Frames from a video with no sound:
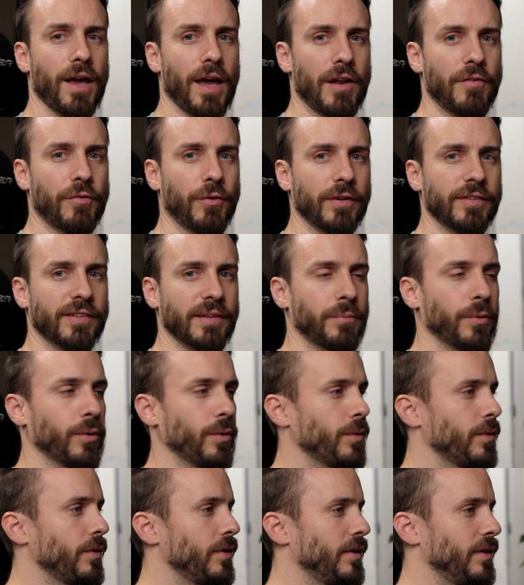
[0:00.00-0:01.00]
And for
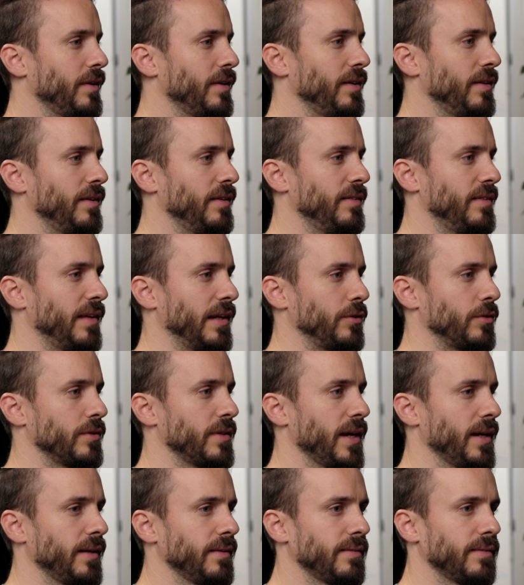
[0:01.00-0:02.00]
example, select your
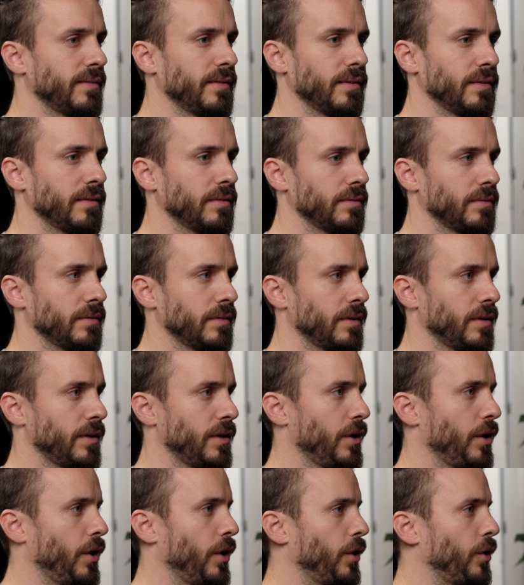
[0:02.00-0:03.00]
text,
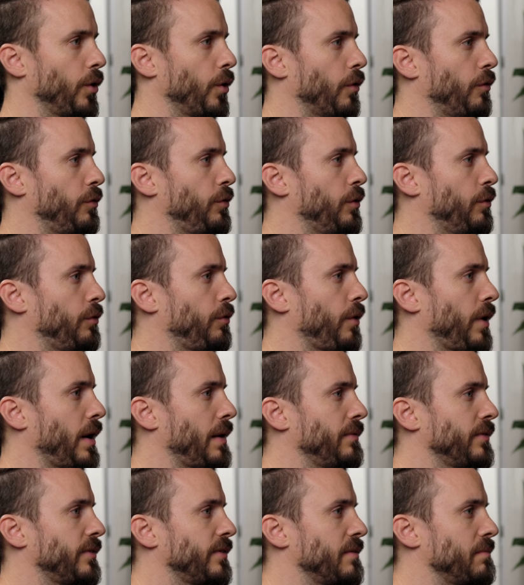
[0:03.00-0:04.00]
go a few
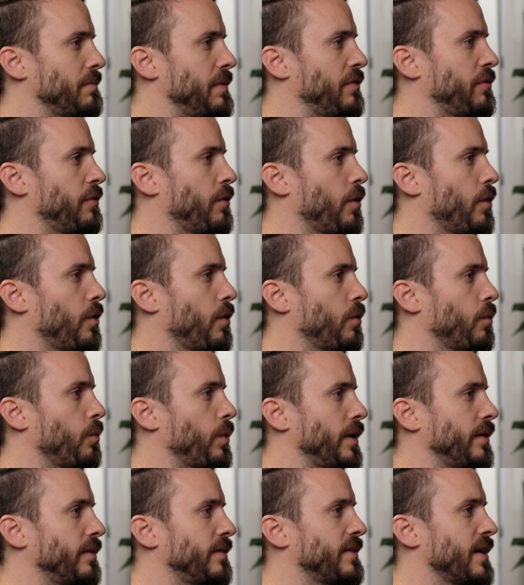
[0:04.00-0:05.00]
frames before
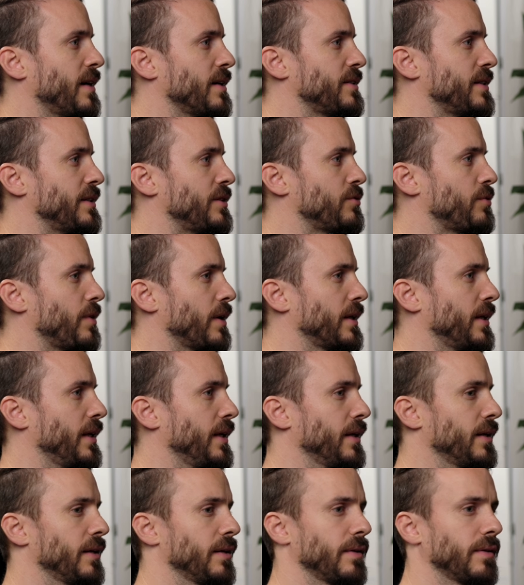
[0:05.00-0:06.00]
we started
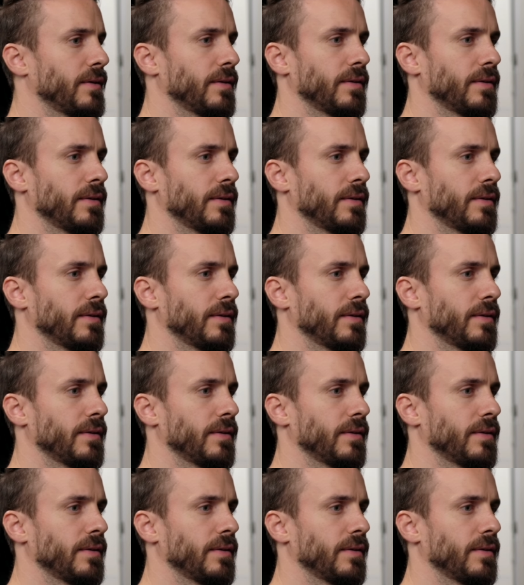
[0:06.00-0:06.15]
tracking,